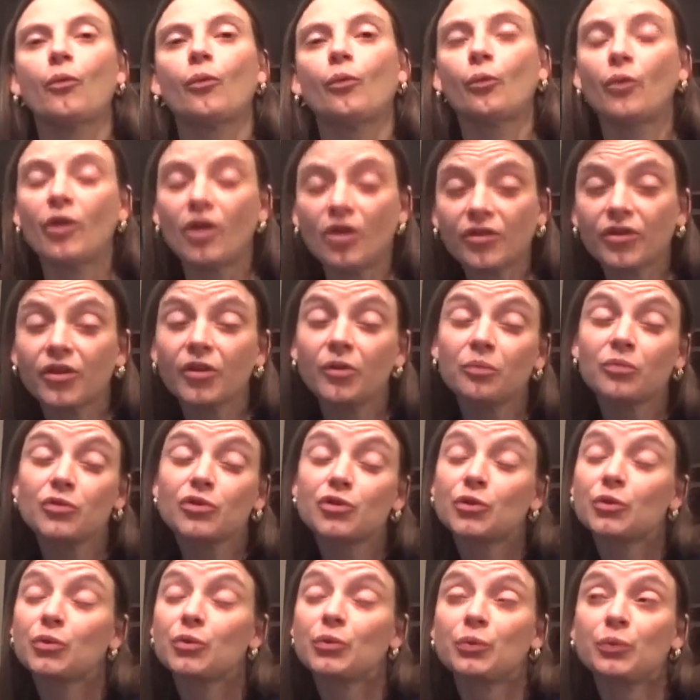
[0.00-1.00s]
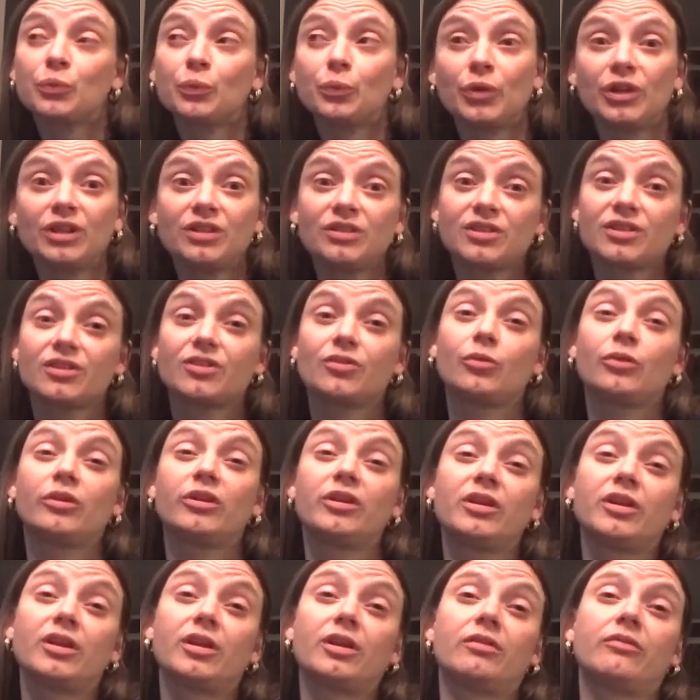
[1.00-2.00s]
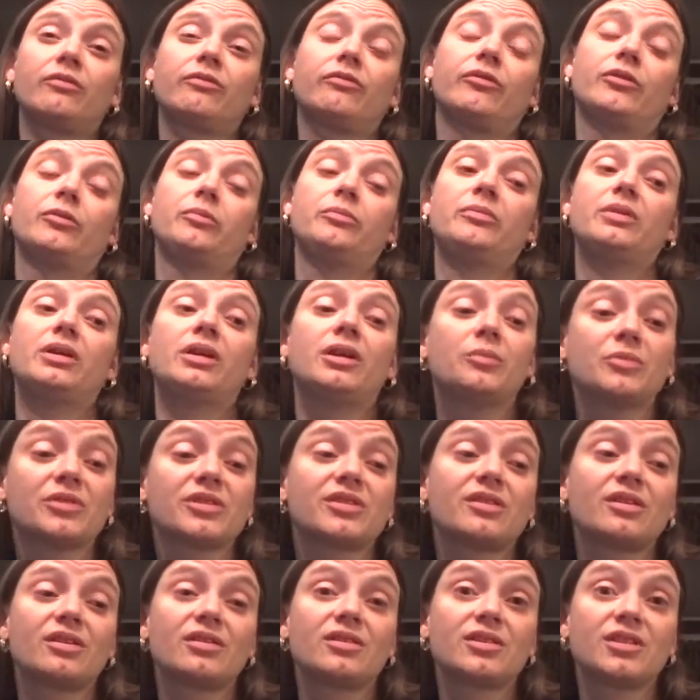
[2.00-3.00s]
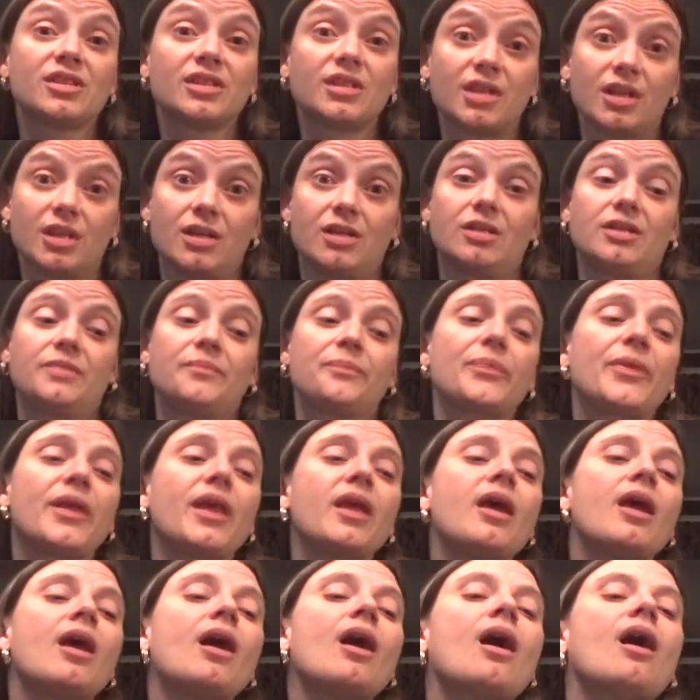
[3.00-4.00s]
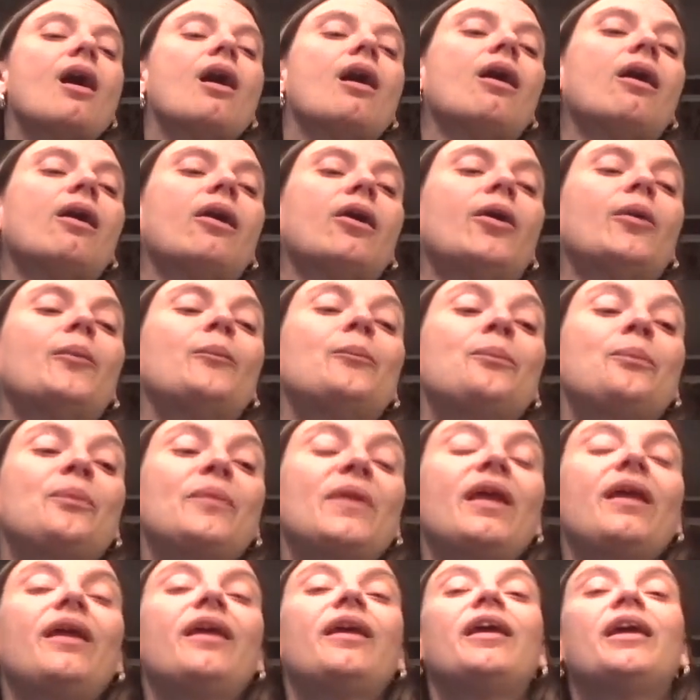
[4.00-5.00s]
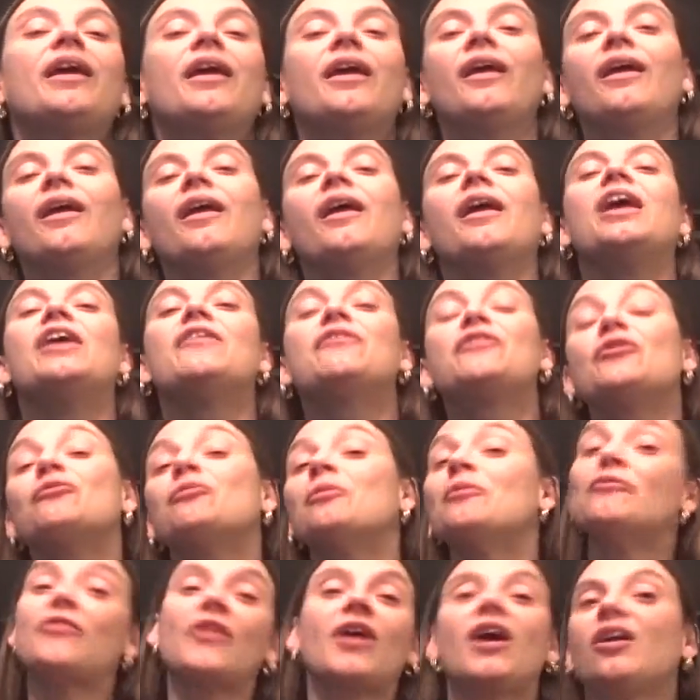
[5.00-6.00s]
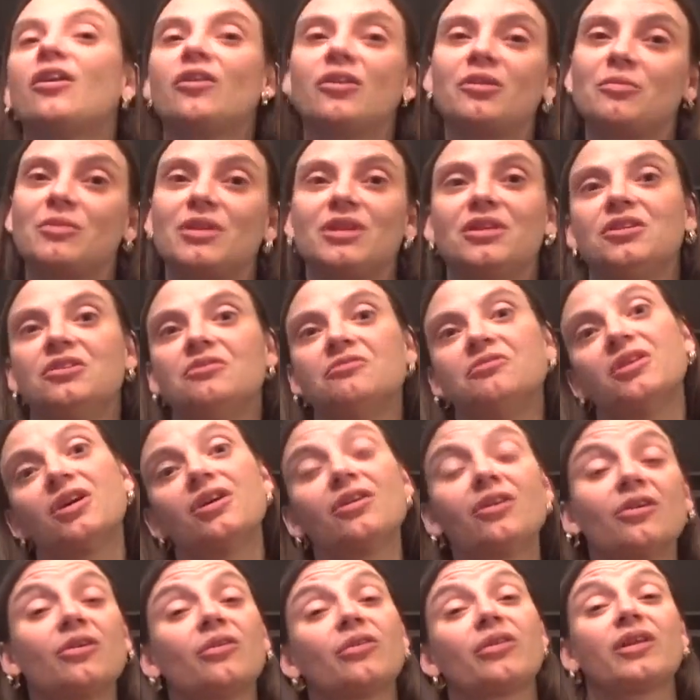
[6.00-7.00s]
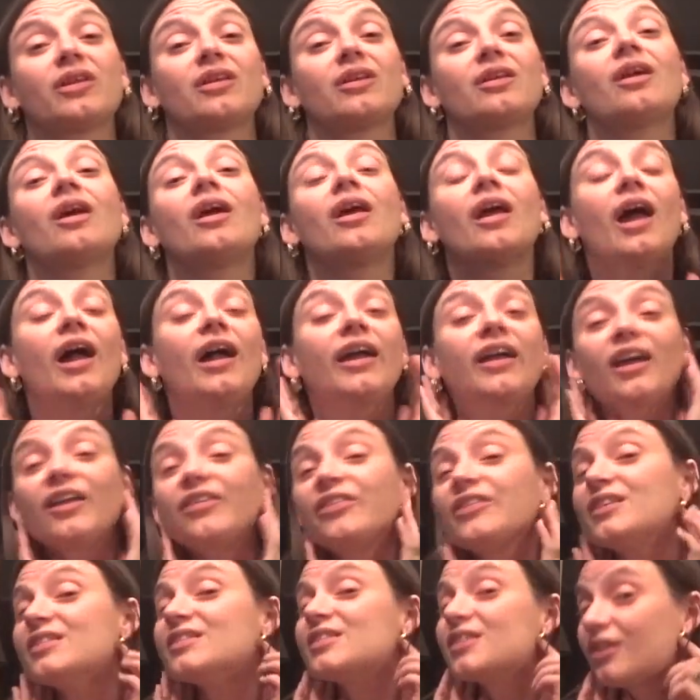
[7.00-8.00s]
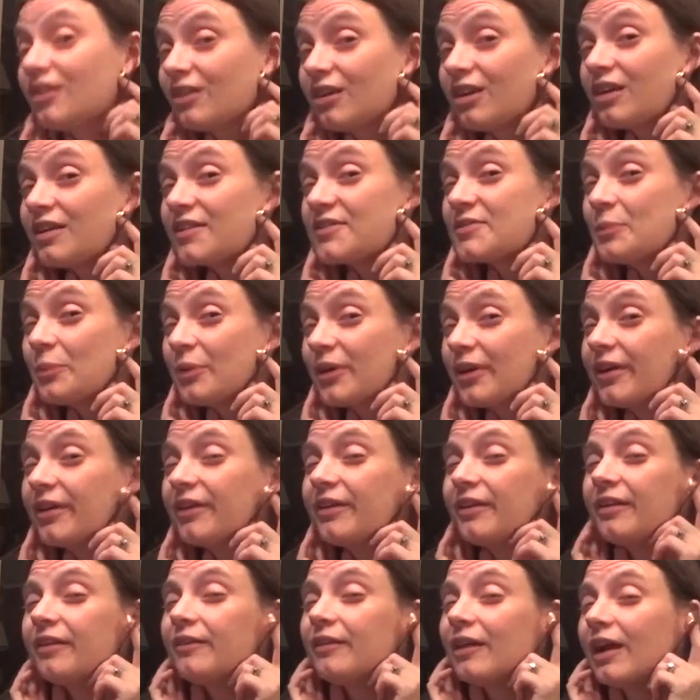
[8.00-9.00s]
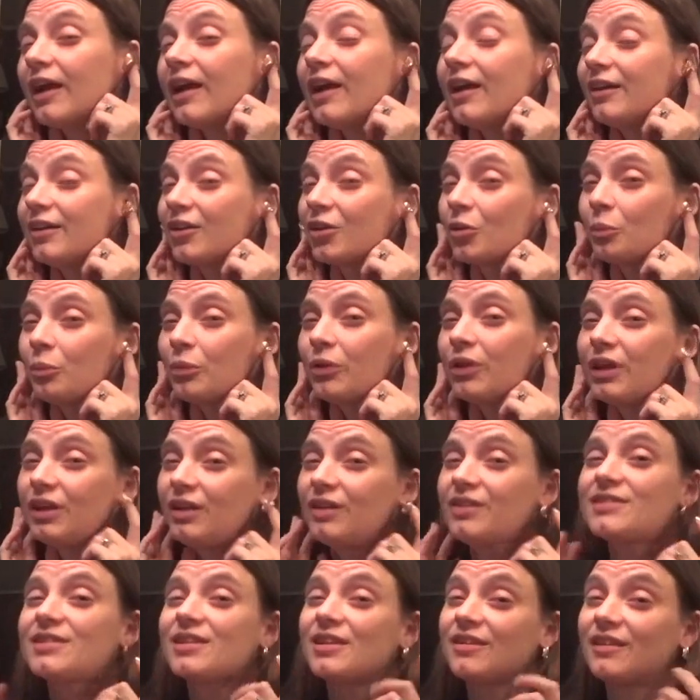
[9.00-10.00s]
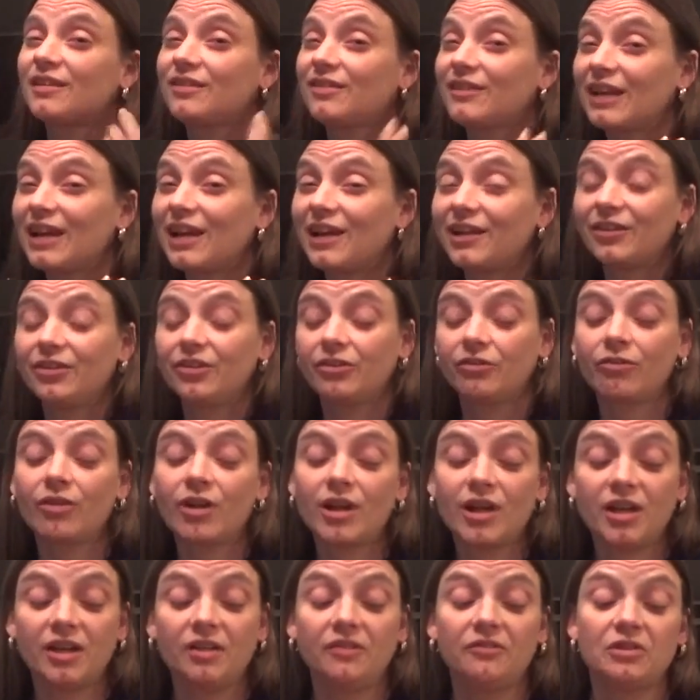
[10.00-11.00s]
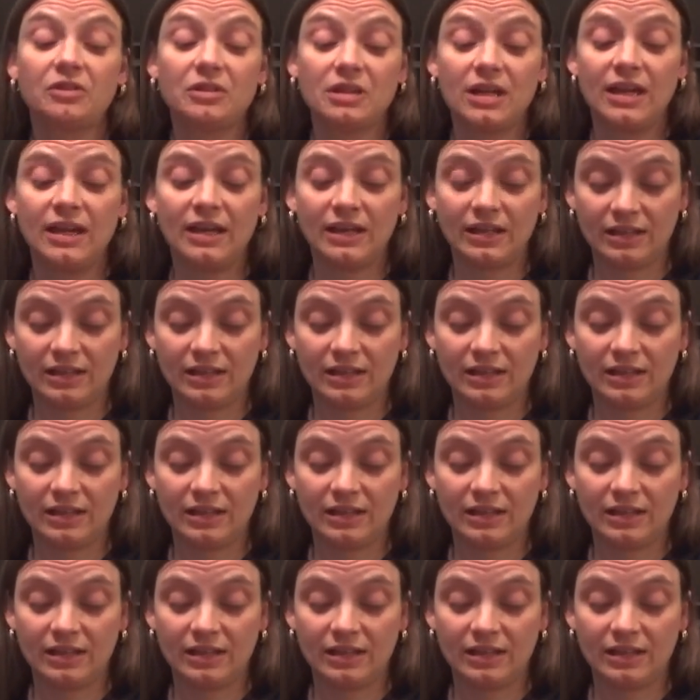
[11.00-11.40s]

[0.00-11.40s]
Welcome to What Did Lori Get from Amazon Today. Um, if you've been following me, you know that I got these earrings, but I had to complain and say that they hadn't arrived.